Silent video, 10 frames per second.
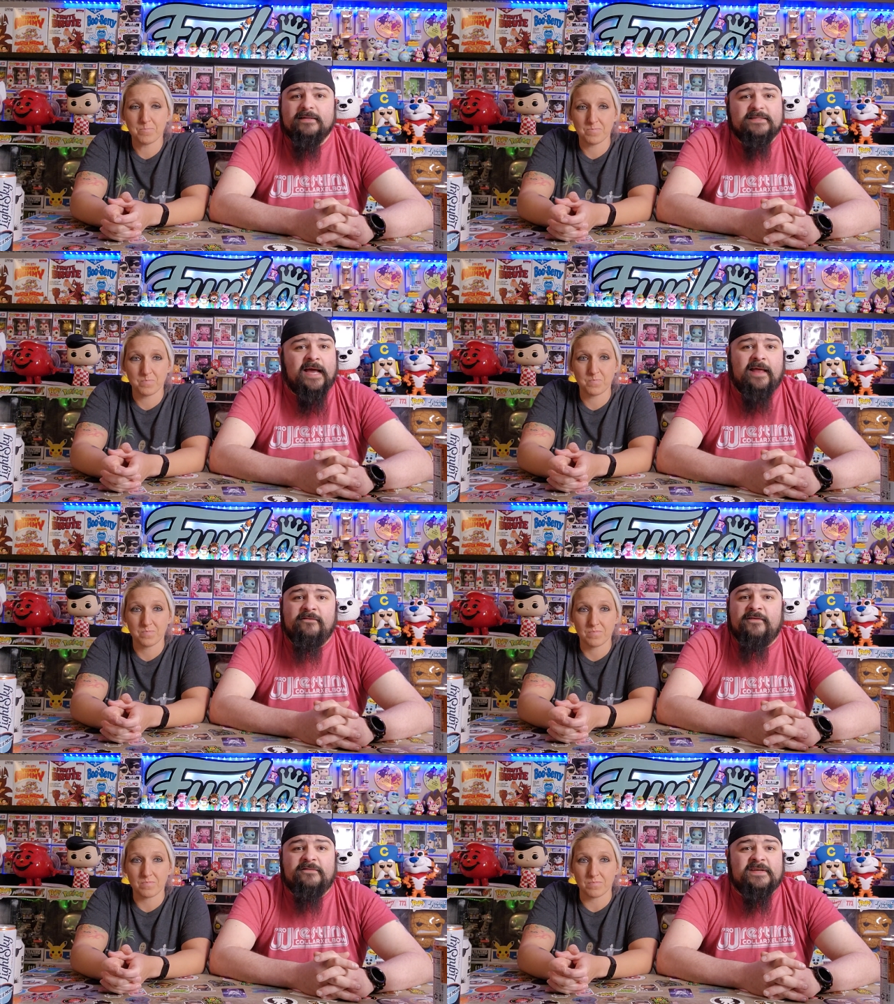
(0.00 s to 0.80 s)
Speaker 1: 10,
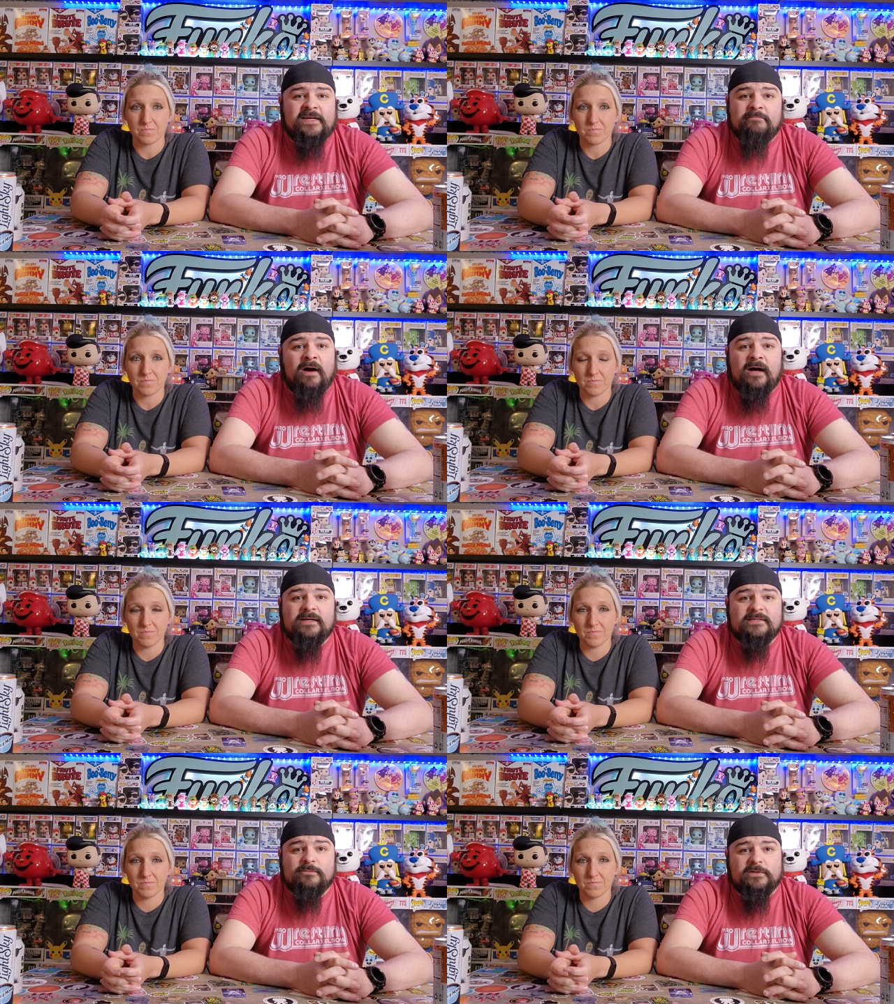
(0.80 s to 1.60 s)
15
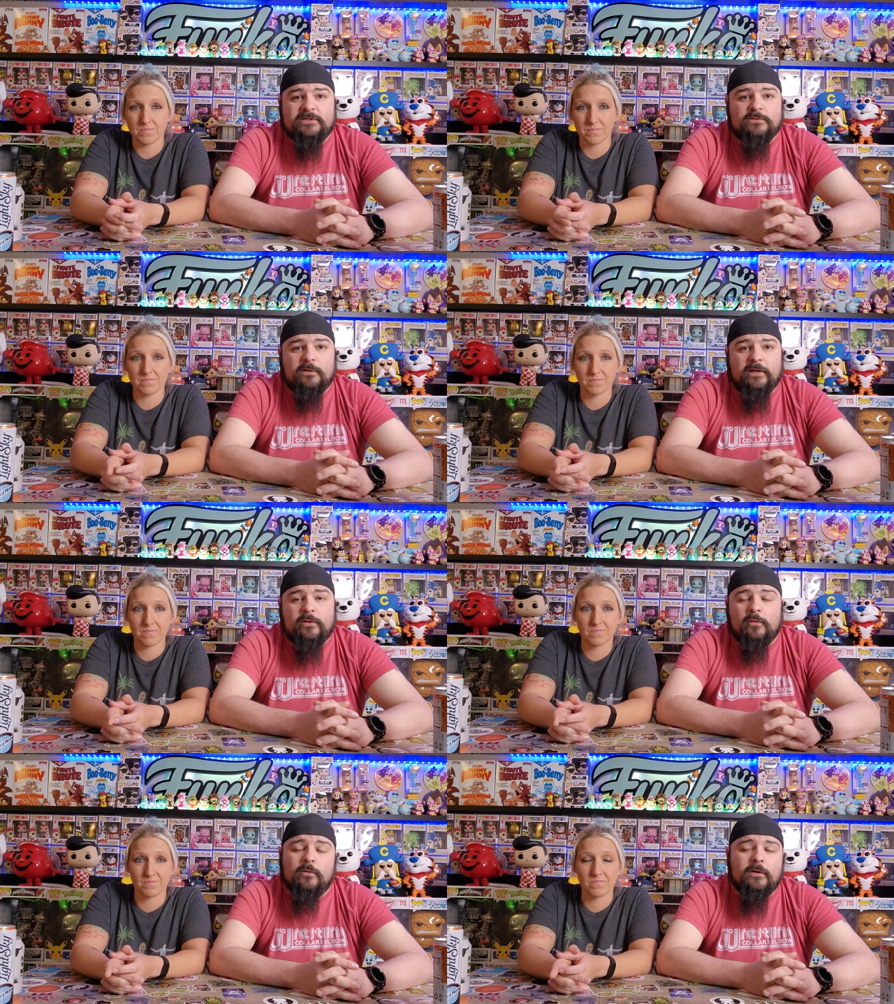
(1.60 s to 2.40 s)
bucks, which is really
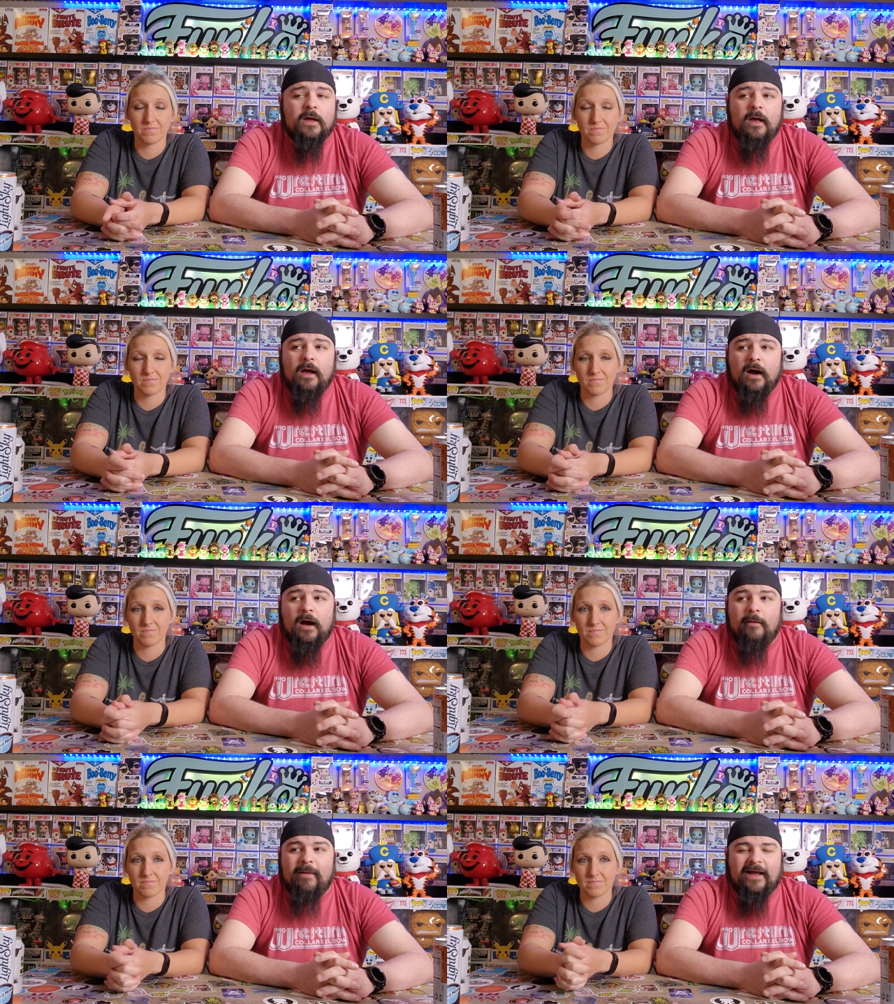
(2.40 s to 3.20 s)
cool.
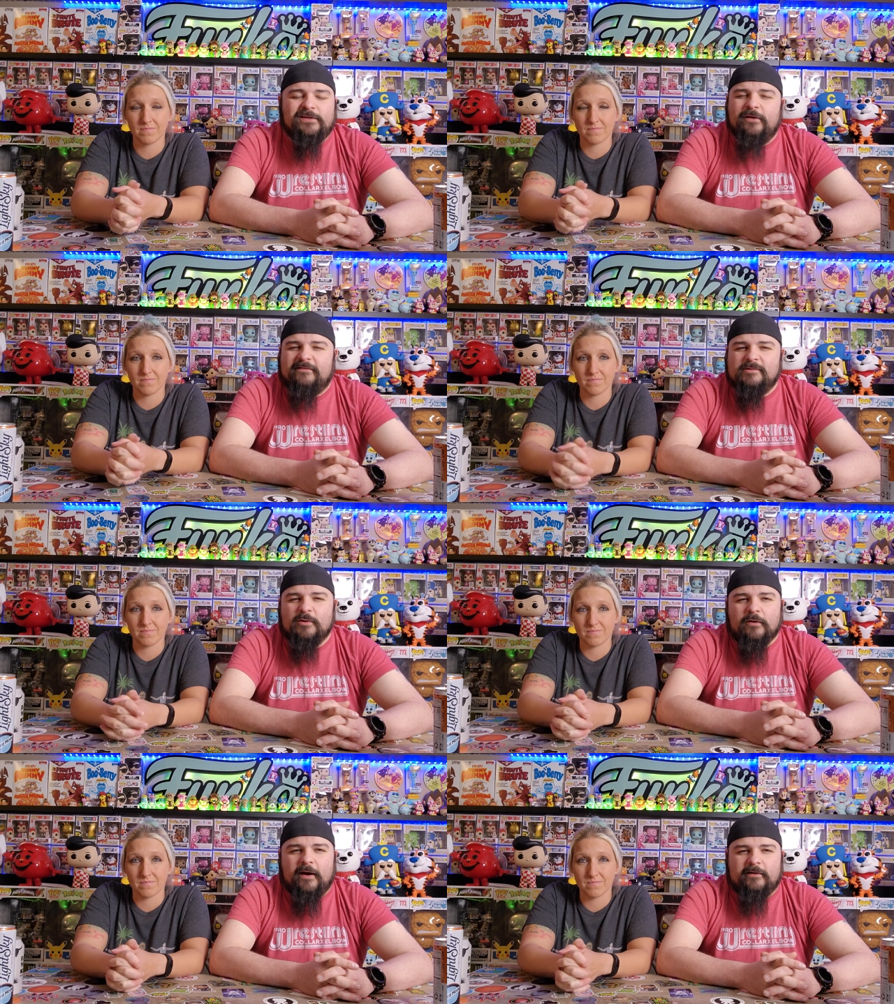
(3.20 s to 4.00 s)
Um, I do have some
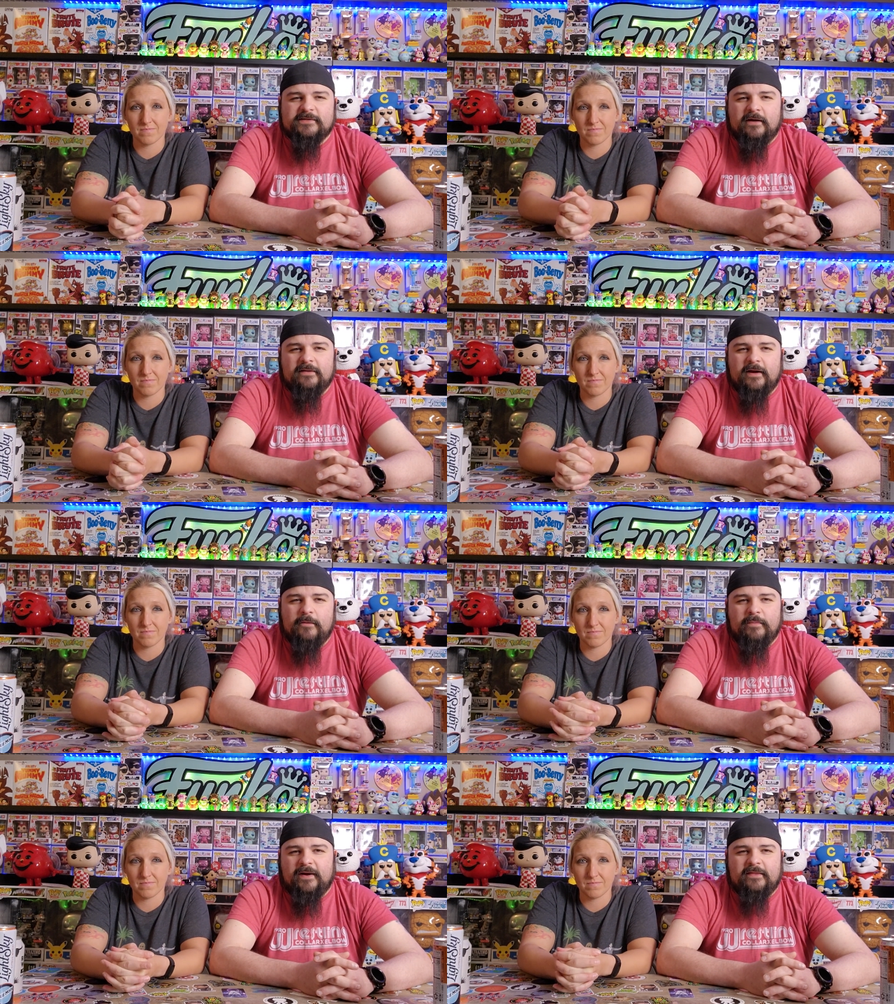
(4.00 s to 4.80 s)
grails on there,
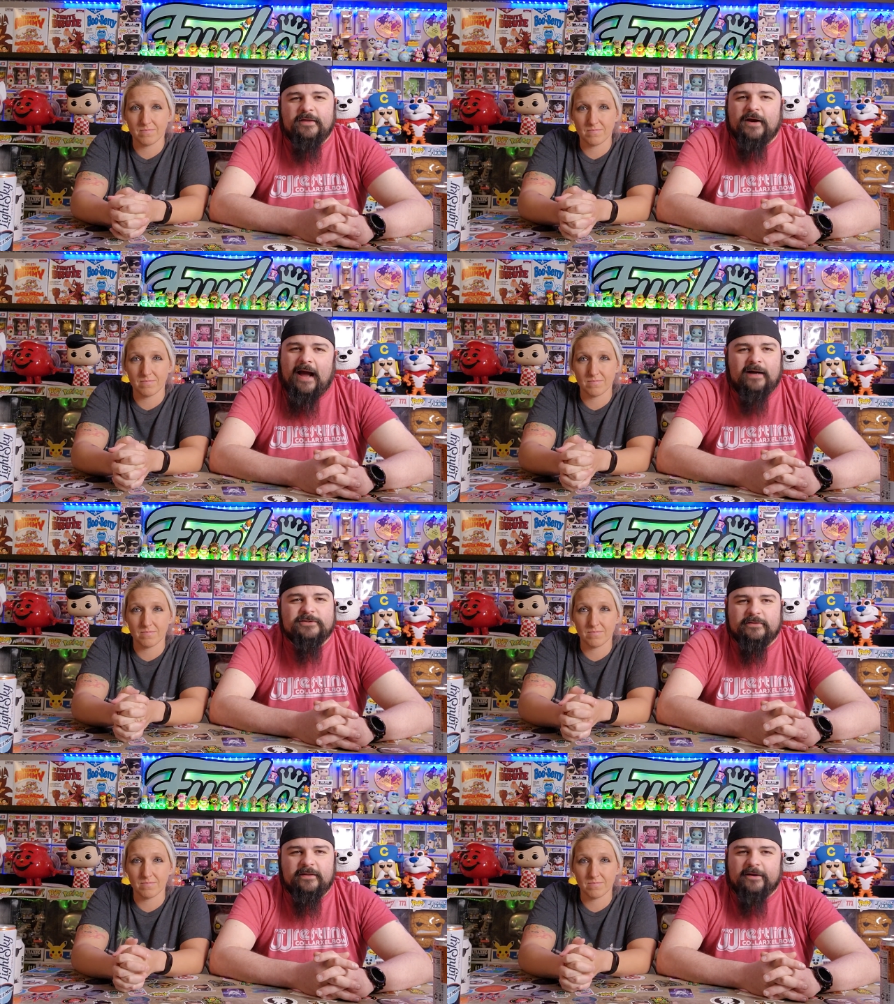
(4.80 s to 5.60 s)
but they're
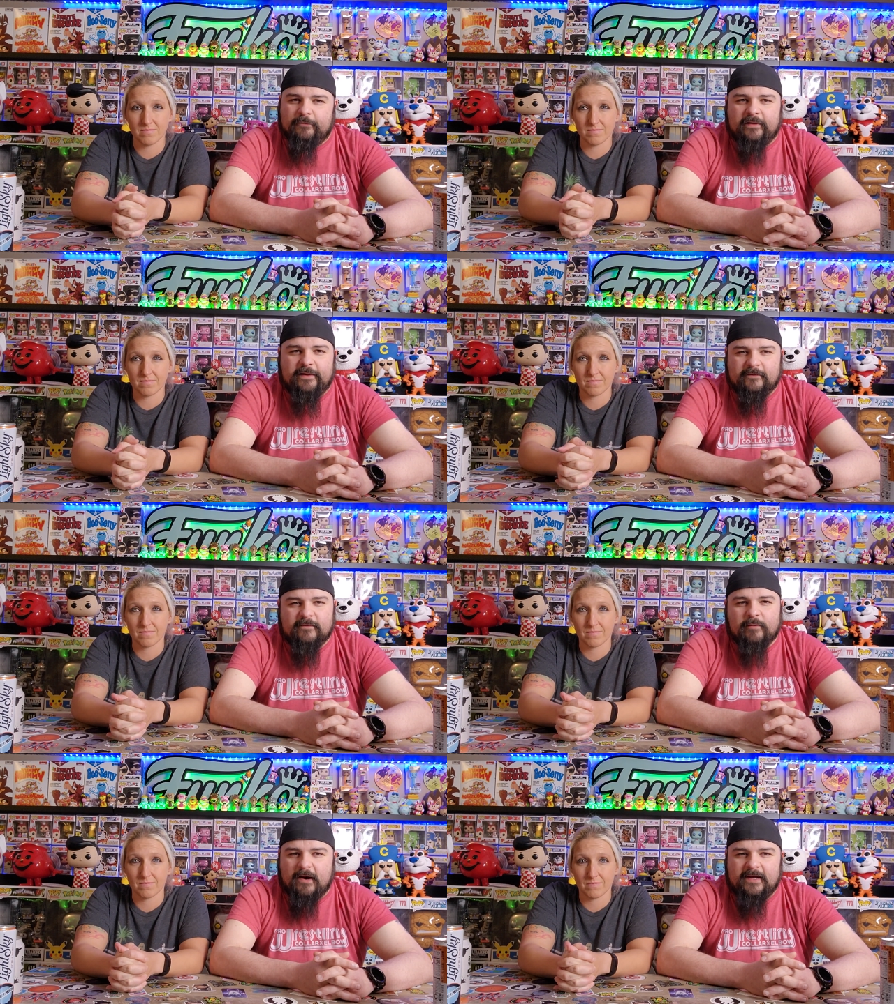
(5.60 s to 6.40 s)
actually like really
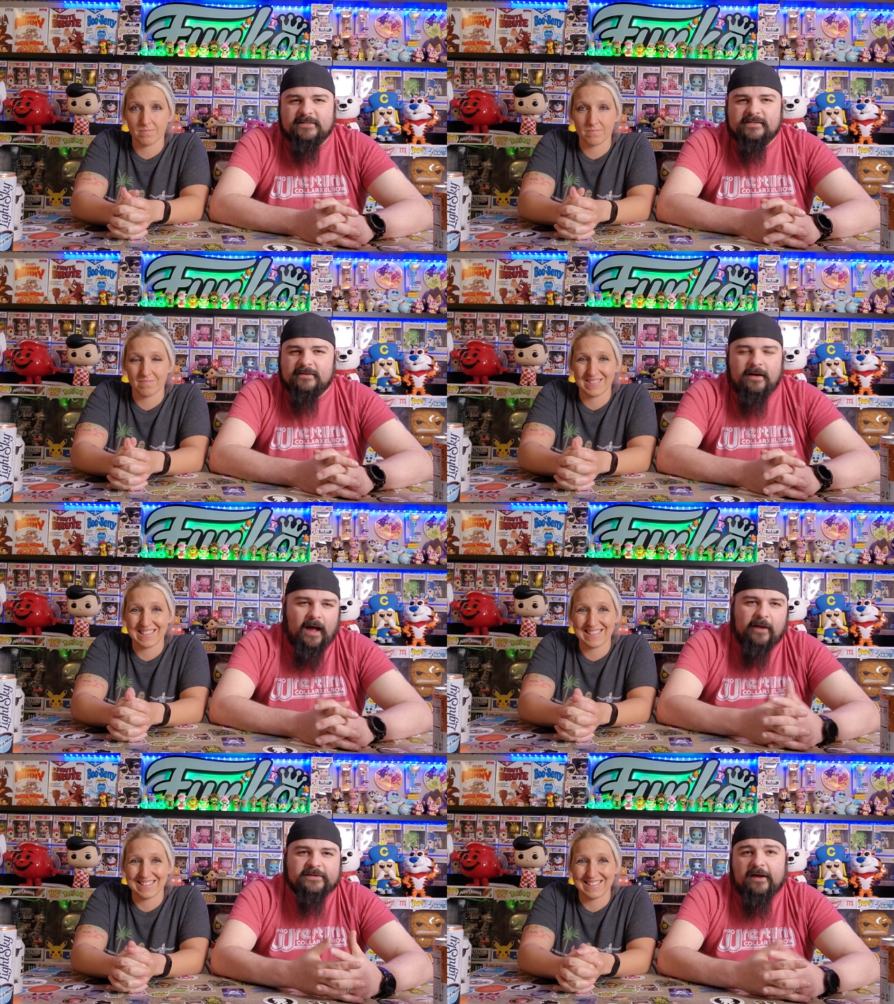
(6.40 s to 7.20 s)
overpriced. Uh,
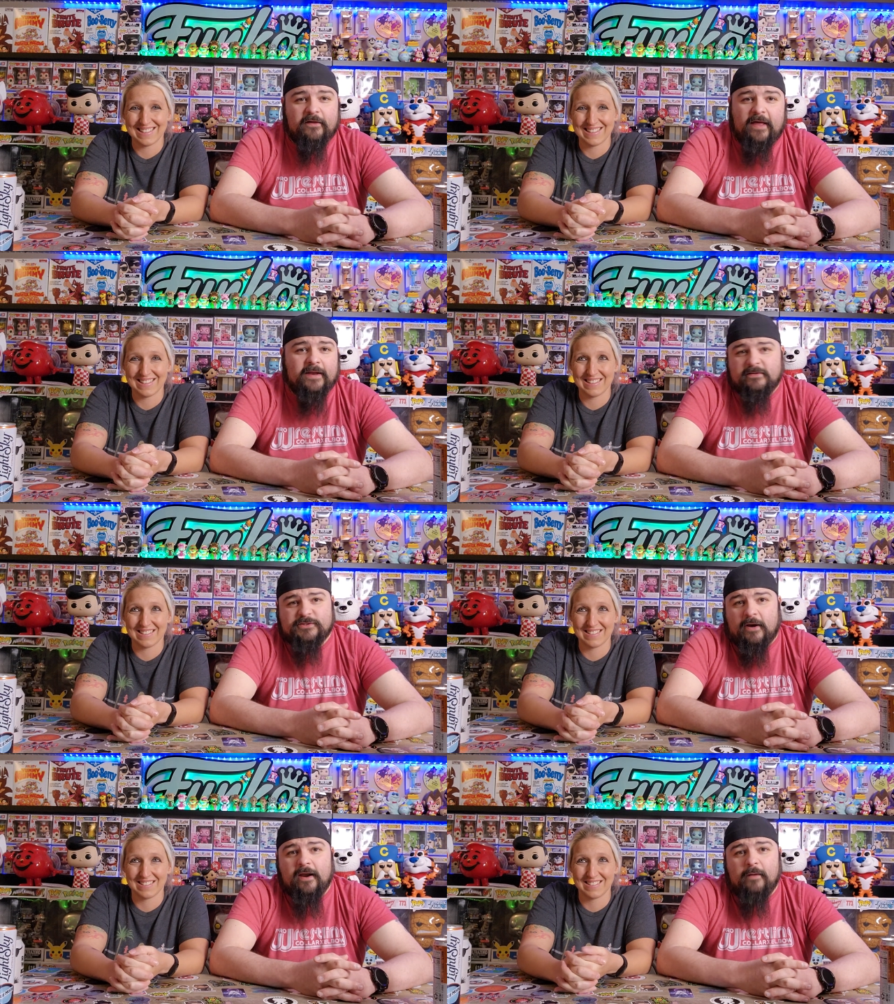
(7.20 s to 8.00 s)
I'll tell you that
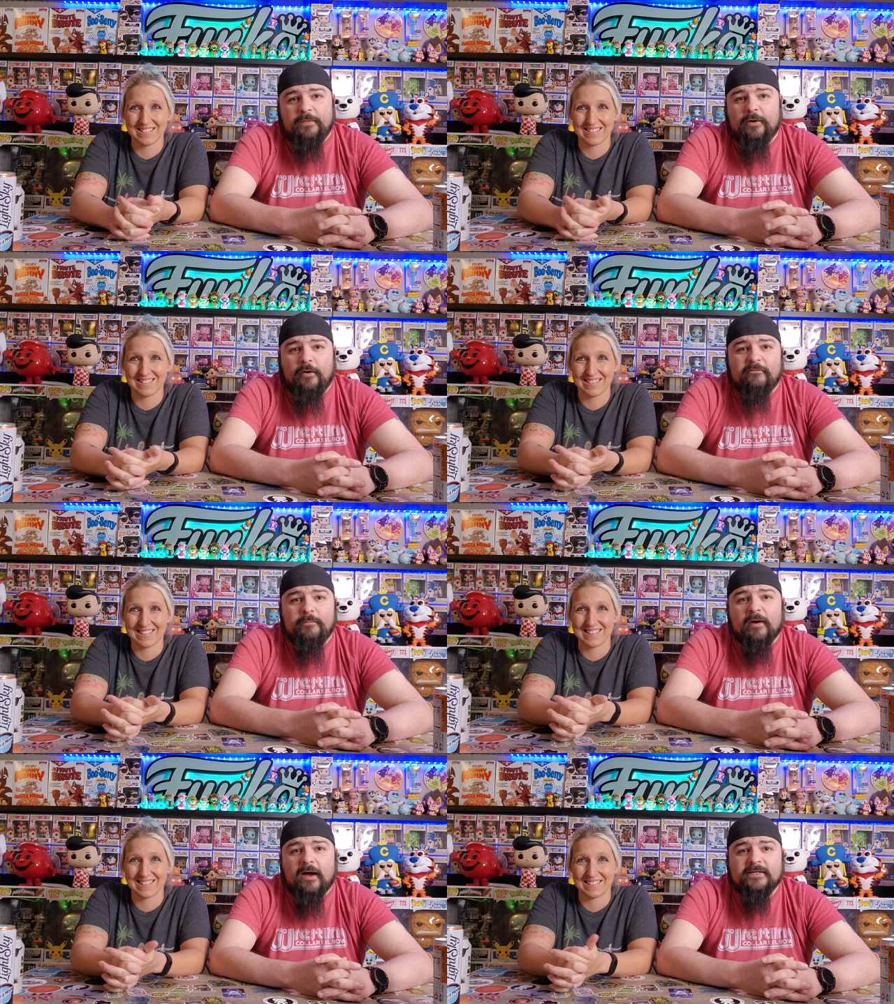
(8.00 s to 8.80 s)
straight up, they're
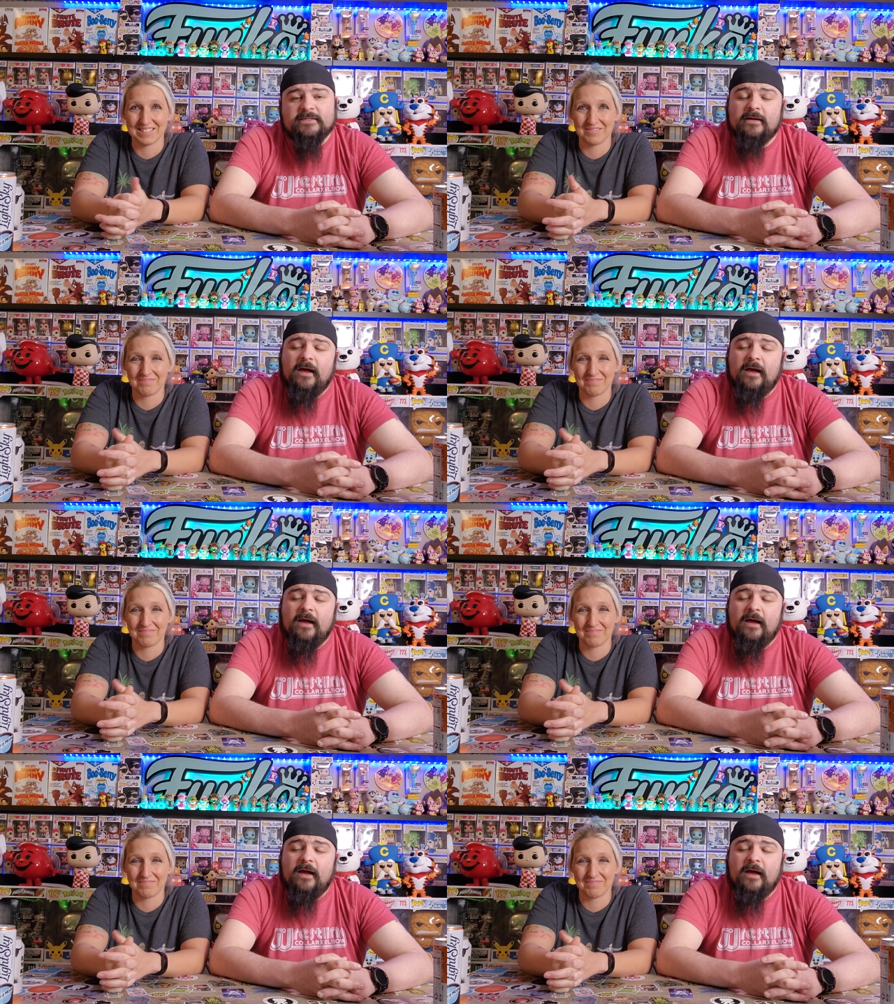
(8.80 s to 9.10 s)
overpriced.